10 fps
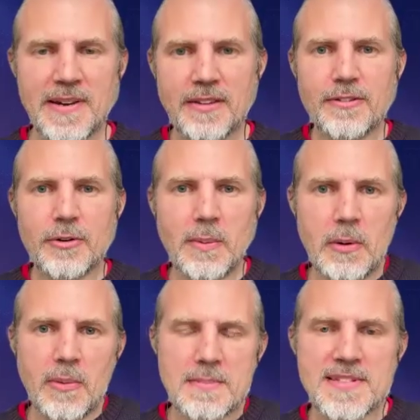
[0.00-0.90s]
me through my
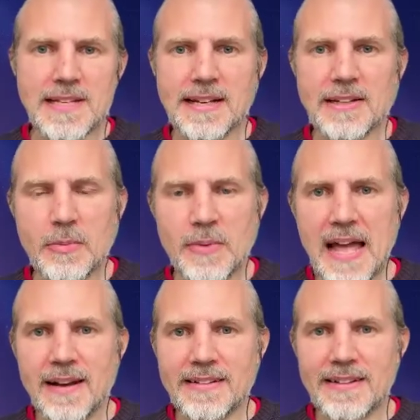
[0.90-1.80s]
website,
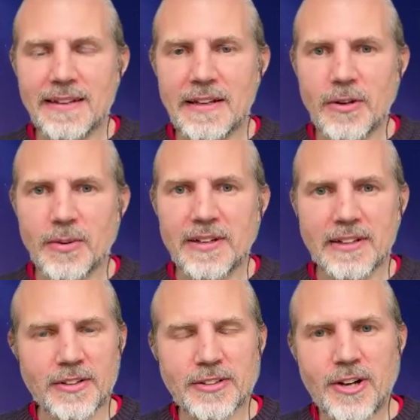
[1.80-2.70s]

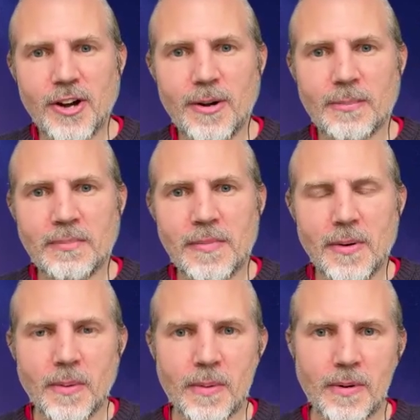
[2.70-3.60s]
realitydecoding.com,
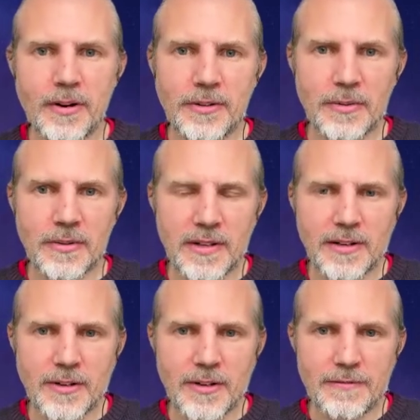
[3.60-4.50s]
or you
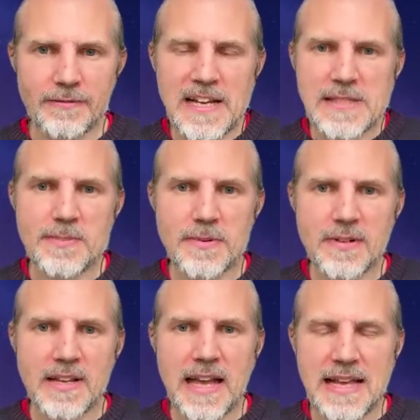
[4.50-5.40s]
can look on
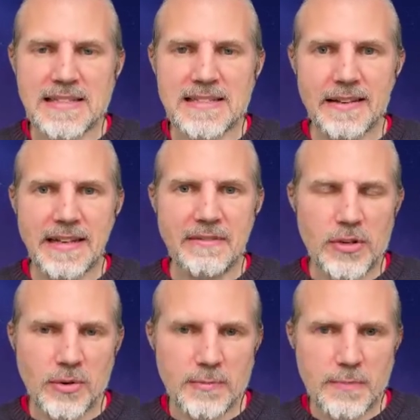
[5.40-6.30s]
Facebook as Live
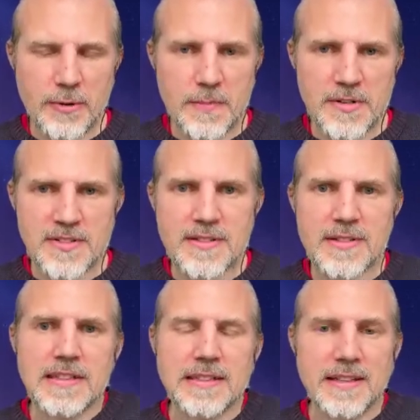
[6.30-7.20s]
Your Purpose.
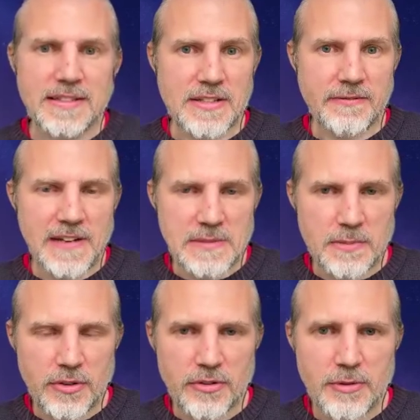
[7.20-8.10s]
It's a
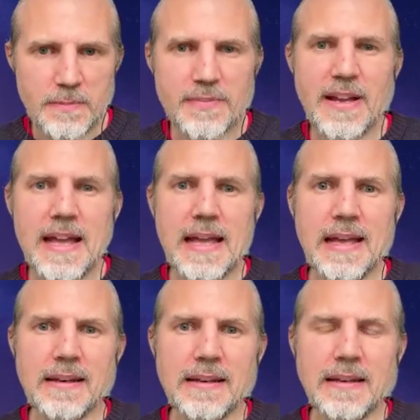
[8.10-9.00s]
Facebook group.
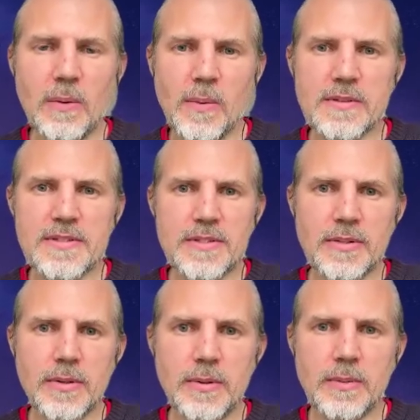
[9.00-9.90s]
And
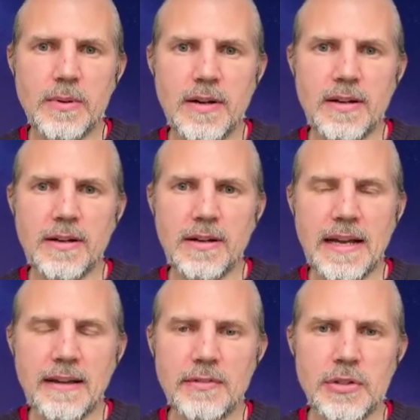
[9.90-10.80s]
also,
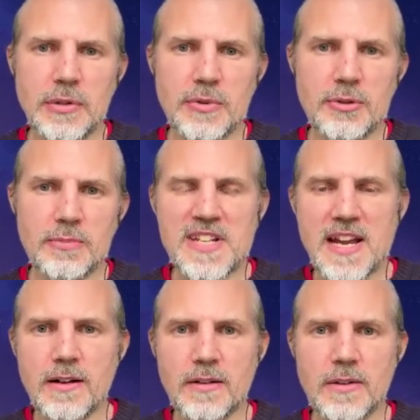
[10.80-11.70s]
I have a YouTube
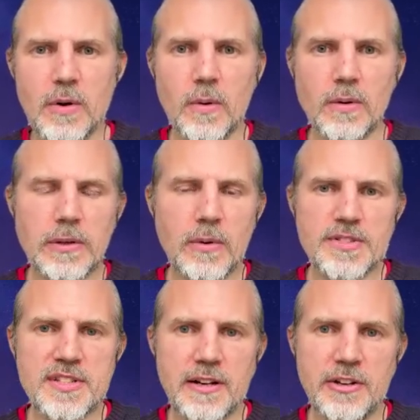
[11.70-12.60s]
channel called
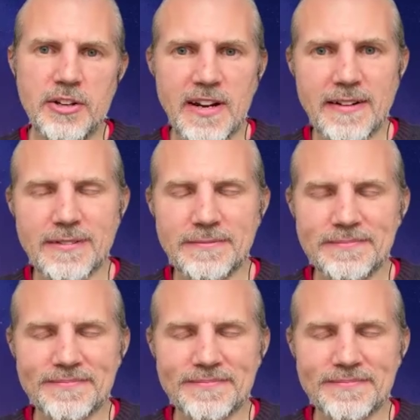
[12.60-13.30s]
Oscar Nygren.